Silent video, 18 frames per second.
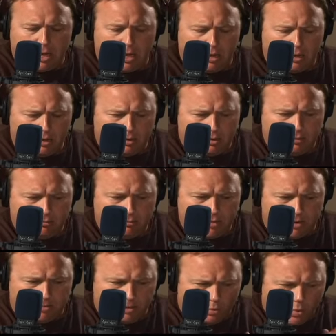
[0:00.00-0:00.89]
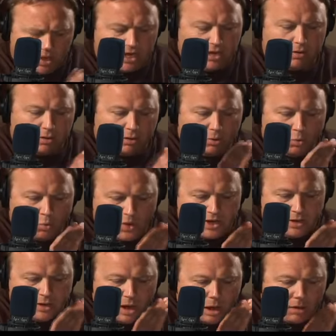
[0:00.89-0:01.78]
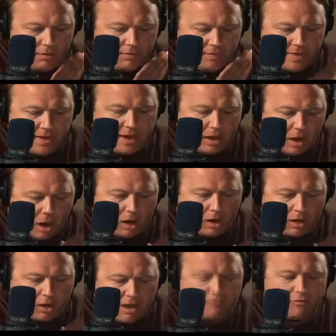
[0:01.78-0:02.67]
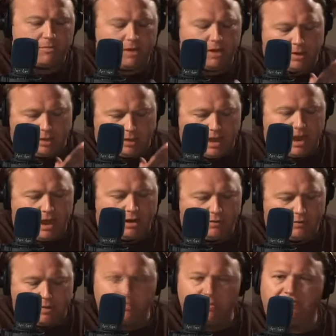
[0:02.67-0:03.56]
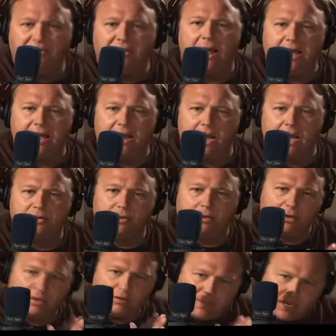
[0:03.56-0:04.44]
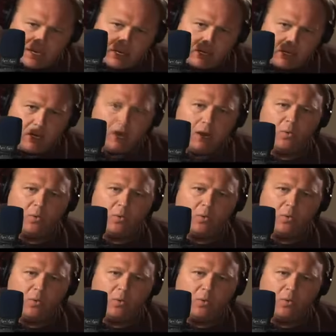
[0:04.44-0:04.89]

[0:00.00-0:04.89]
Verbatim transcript: Uh, I mean, we we know that our government allowed them to fly in Ayatollah Khomeini.